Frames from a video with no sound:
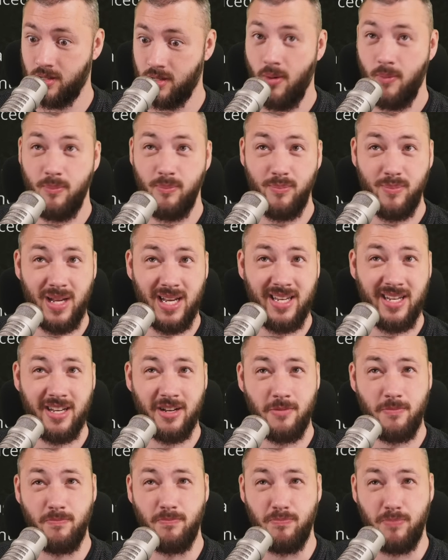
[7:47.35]

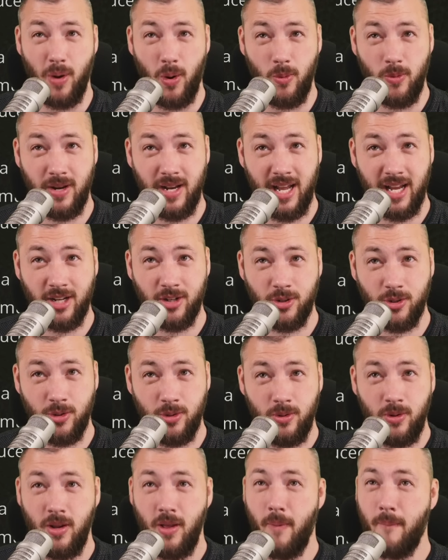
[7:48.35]
Minion Bone
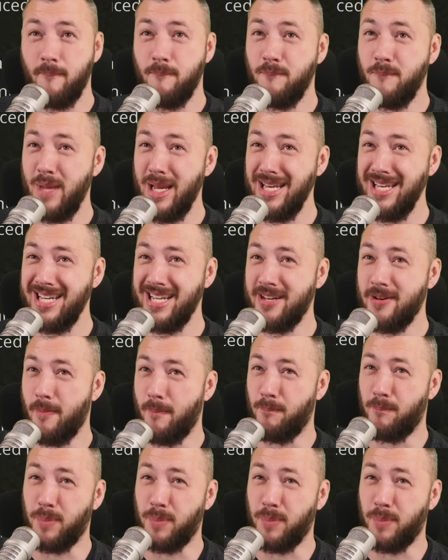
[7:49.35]
Necro, Minion